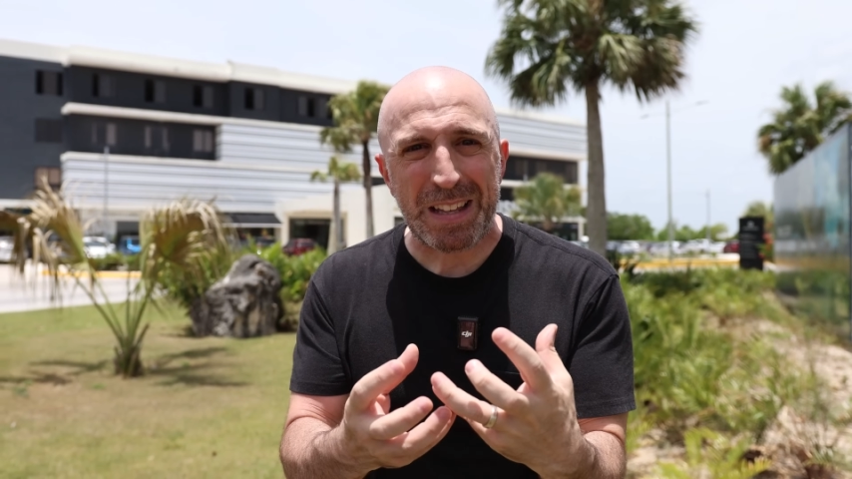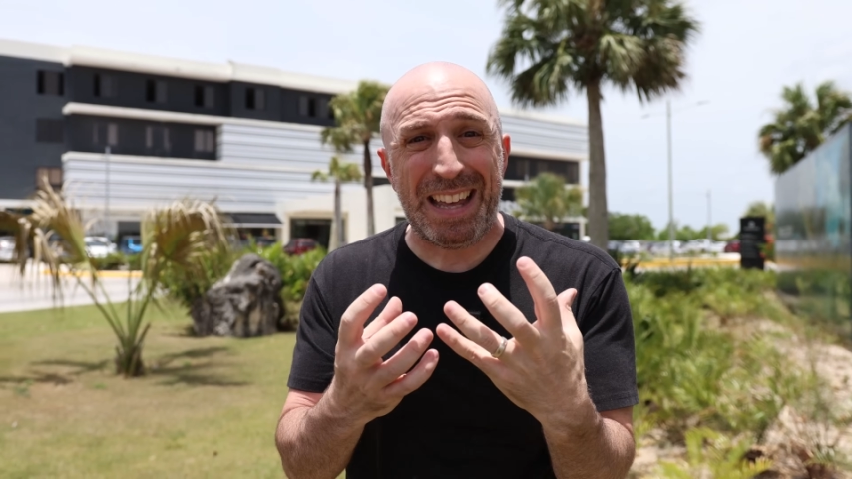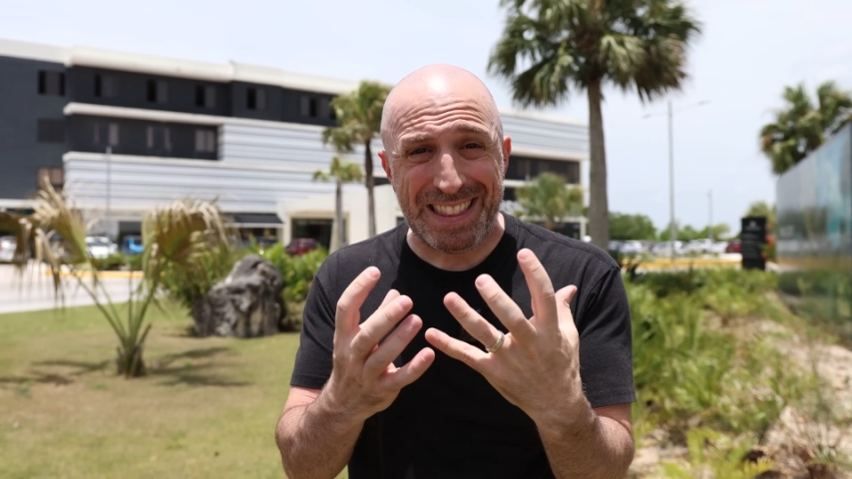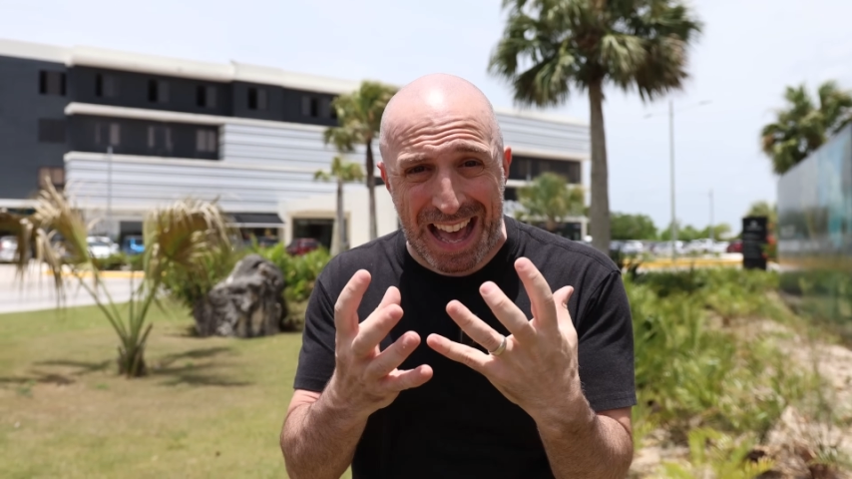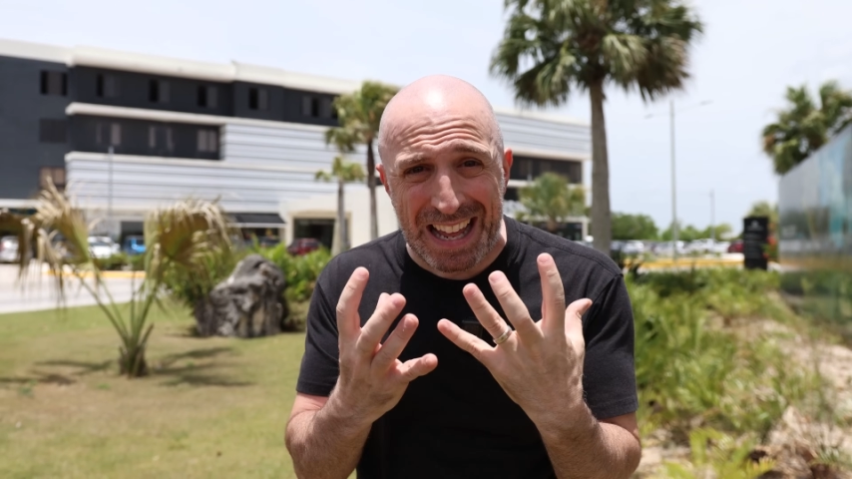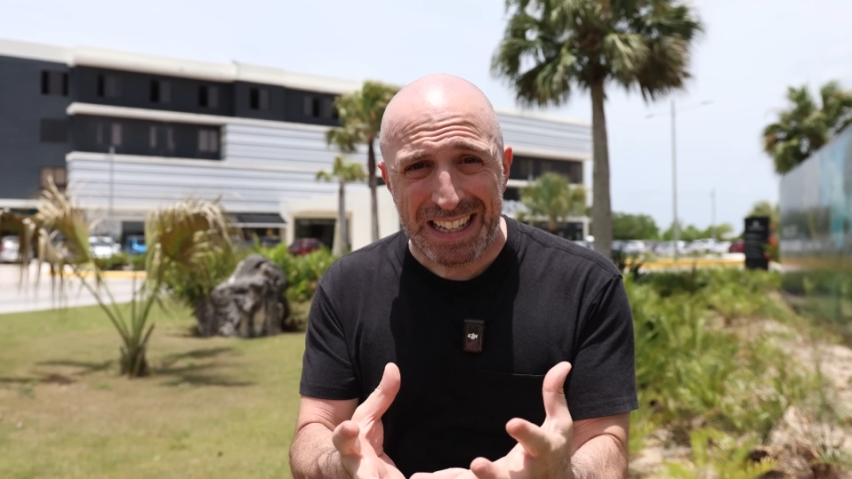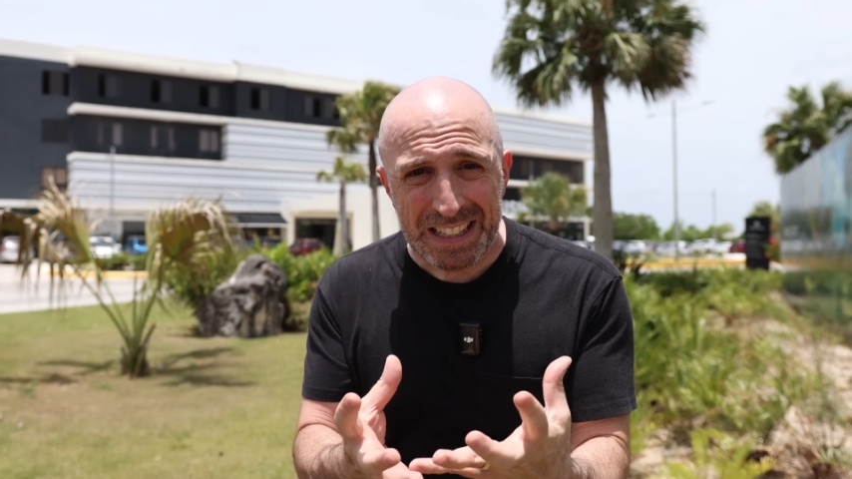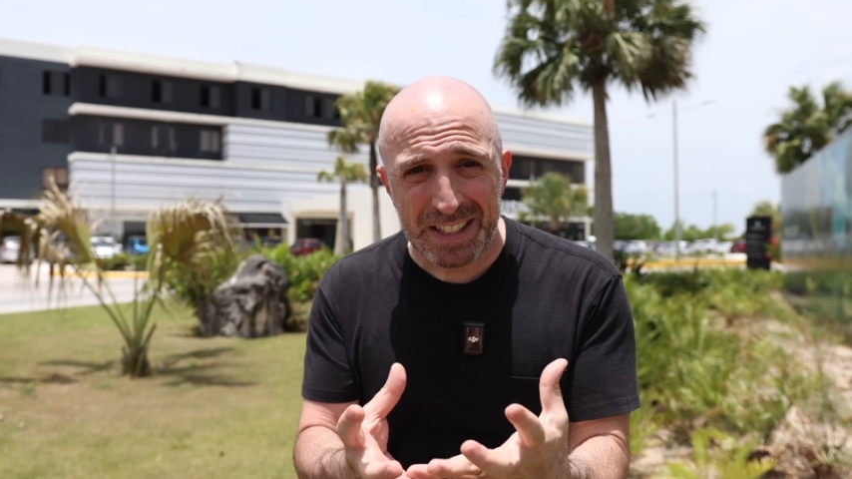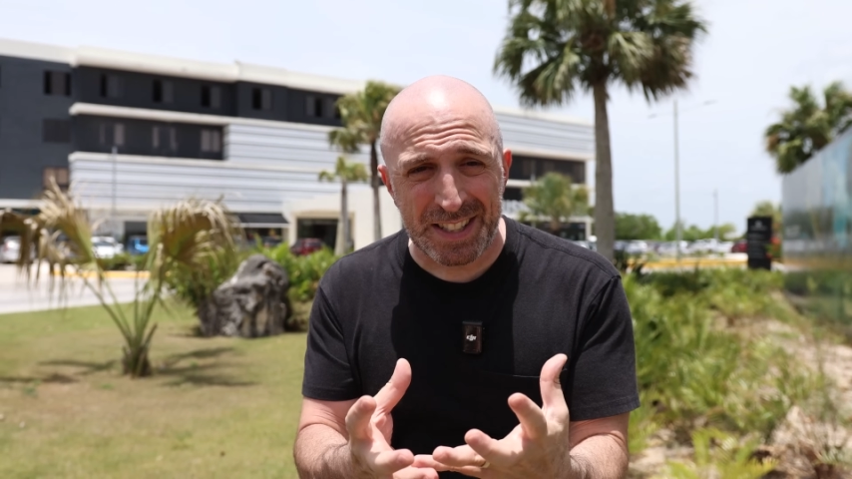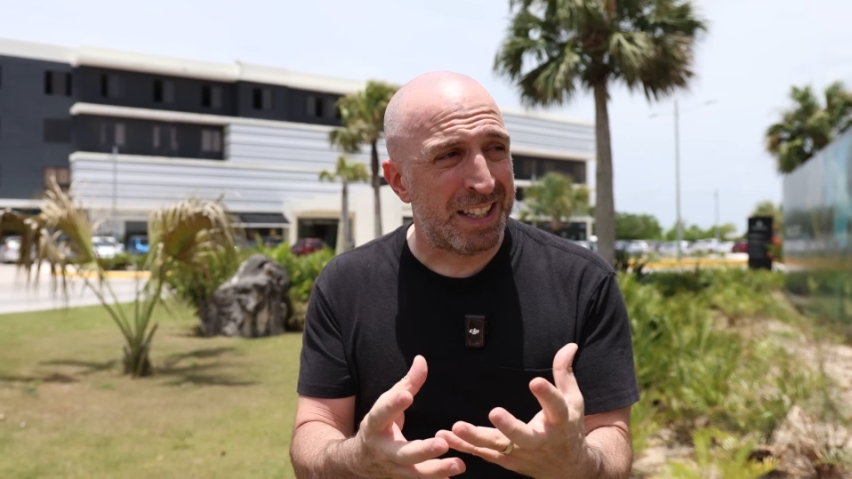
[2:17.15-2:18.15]
and that
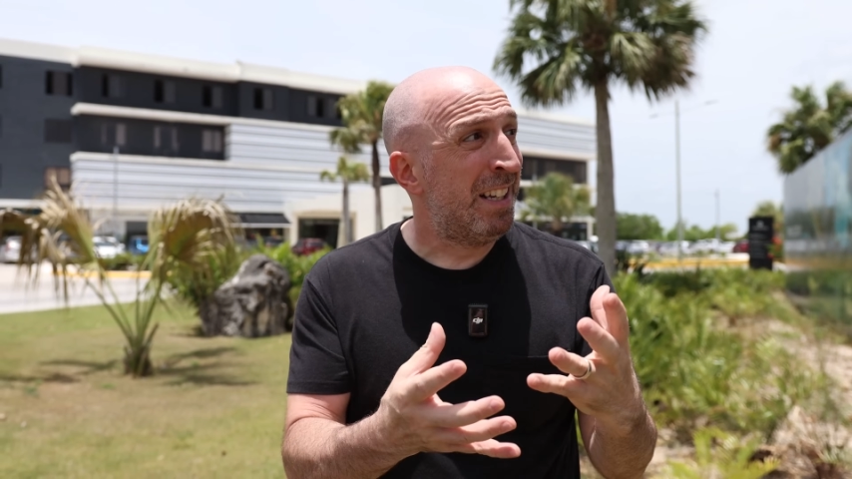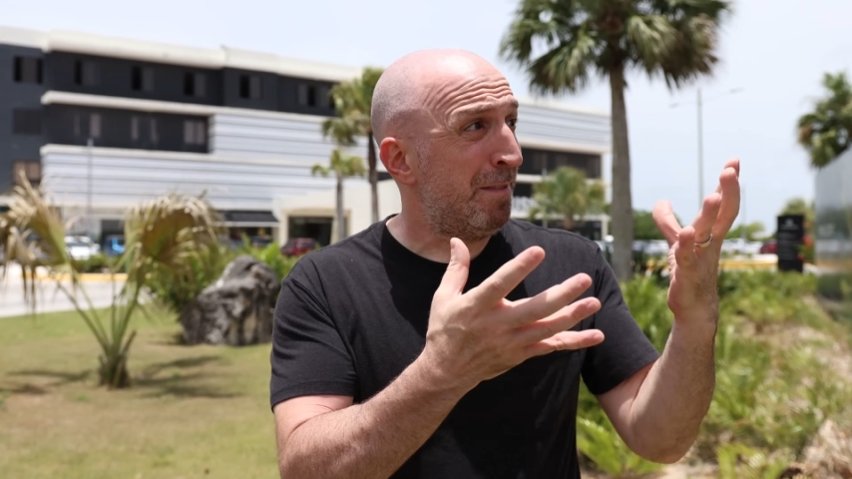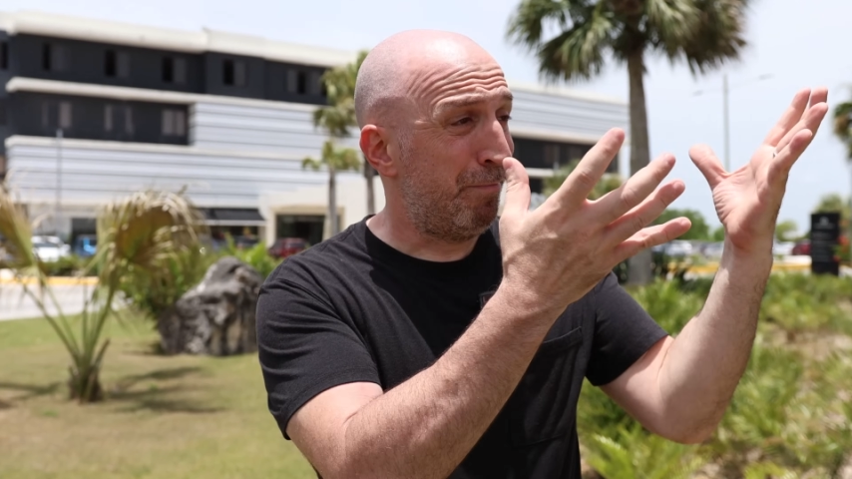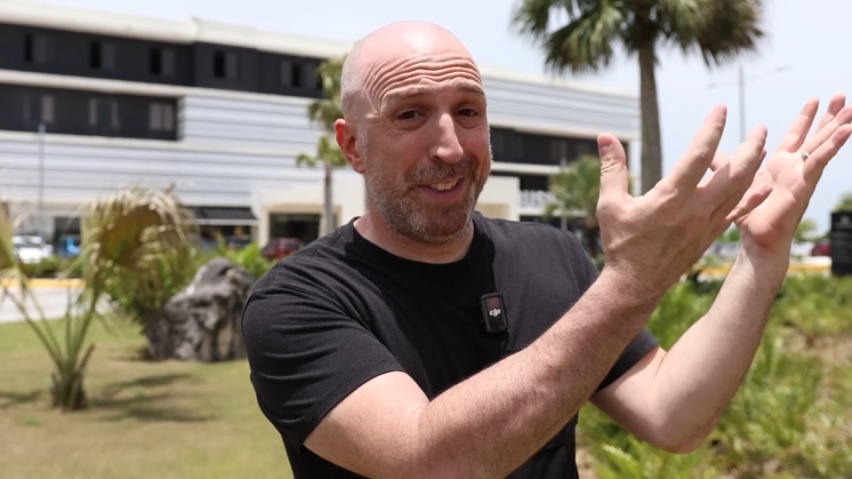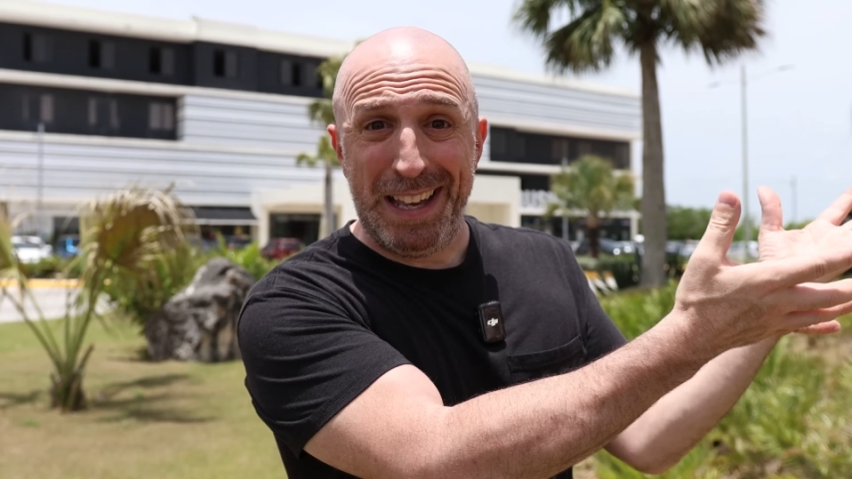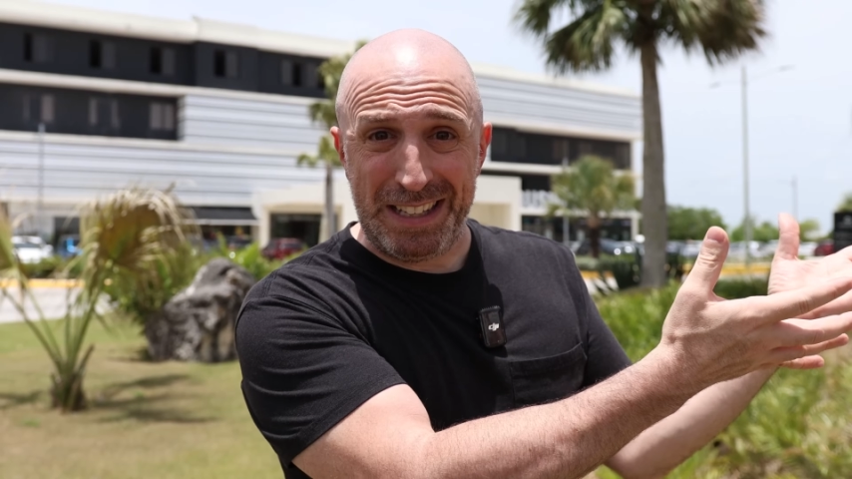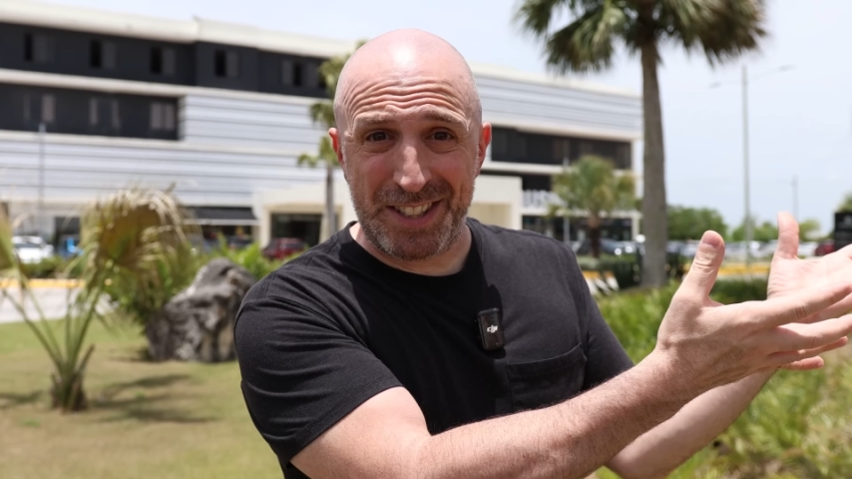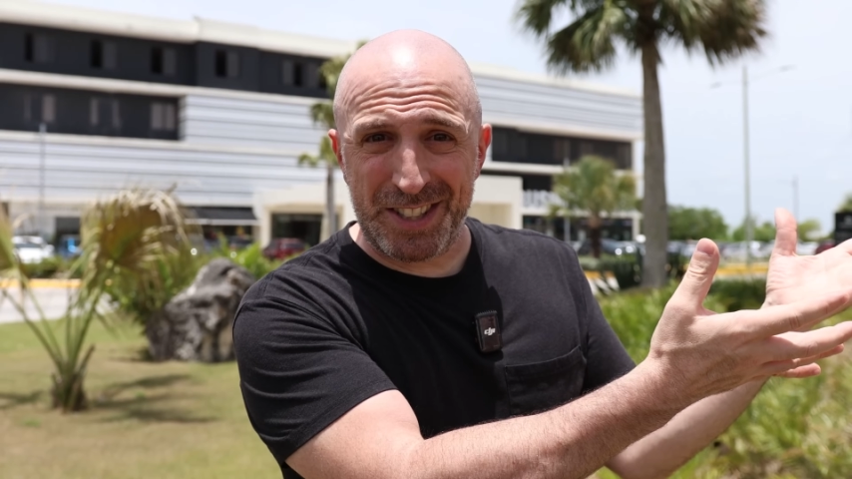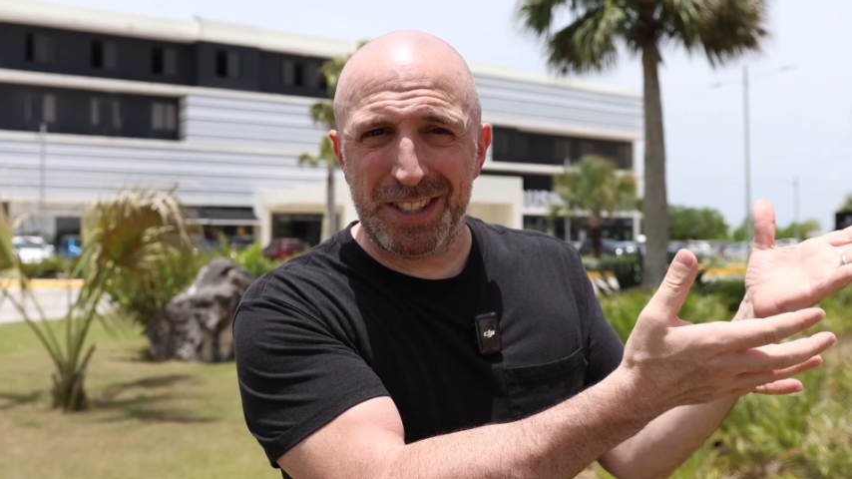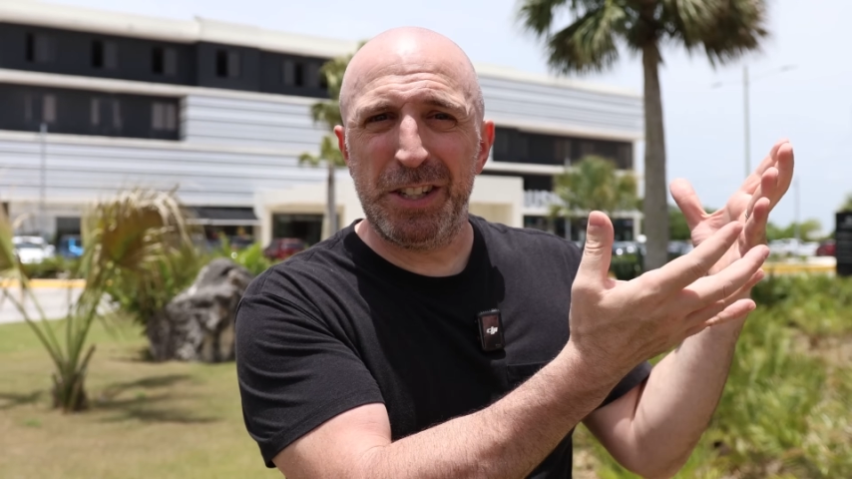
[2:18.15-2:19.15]
is
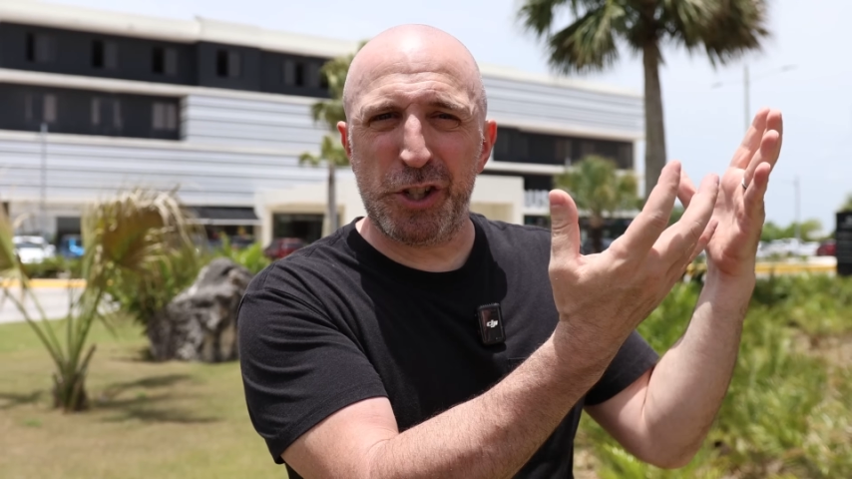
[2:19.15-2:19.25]
this,